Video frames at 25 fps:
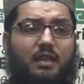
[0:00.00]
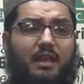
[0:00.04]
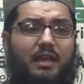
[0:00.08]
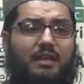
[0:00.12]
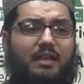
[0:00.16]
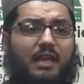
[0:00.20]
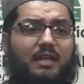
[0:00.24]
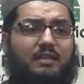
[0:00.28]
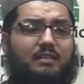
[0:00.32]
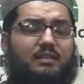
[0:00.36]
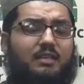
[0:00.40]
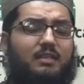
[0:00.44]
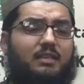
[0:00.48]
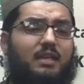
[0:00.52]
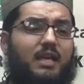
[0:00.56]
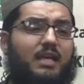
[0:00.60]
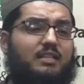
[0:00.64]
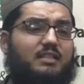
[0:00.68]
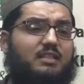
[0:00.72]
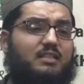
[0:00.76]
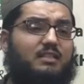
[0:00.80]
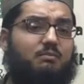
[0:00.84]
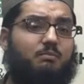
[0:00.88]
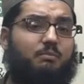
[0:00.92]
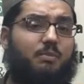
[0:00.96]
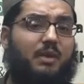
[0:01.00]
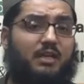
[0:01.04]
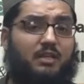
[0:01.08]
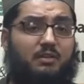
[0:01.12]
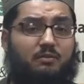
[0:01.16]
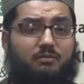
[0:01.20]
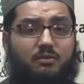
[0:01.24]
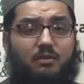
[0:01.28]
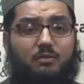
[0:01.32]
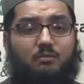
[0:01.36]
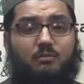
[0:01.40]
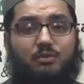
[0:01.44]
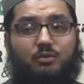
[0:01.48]
And I did not
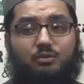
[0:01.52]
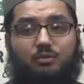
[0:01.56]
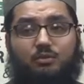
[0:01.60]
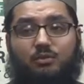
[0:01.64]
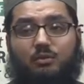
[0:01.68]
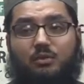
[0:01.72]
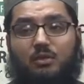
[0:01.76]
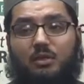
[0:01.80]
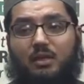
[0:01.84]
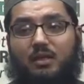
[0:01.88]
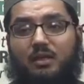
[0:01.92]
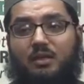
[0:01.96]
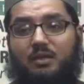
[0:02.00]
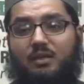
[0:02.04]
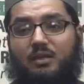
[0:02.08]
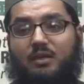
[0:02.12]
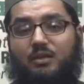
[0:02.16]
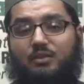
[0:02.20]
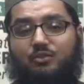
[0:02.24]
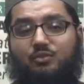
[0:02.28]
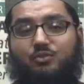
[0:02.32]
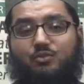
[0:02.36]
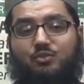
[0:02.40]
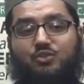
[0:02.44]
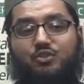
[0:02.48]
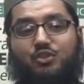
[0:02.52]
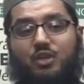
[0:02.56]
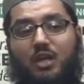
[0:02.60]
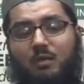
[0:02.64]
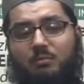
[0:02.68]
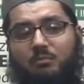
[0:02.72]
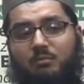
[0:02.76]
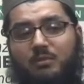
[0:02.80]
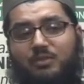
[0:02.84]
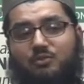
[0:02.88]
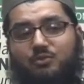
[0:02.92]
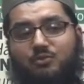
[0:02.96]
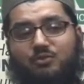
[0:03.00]
expect from you to
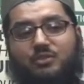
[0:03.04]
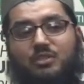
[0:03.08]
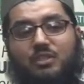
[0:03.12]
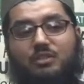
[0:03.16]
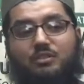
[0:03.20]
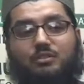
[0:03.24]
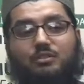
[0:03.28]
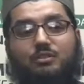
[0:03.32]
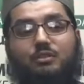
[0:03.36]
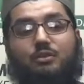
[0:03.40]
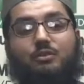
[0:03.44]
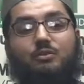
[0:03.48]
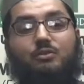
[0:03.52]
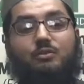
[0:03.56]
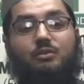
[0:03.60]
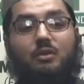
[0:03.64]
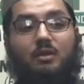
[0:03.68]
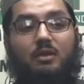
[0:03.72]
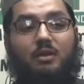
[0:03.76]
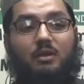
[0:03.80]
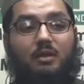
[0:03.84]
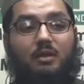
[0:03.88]
drop me to such low.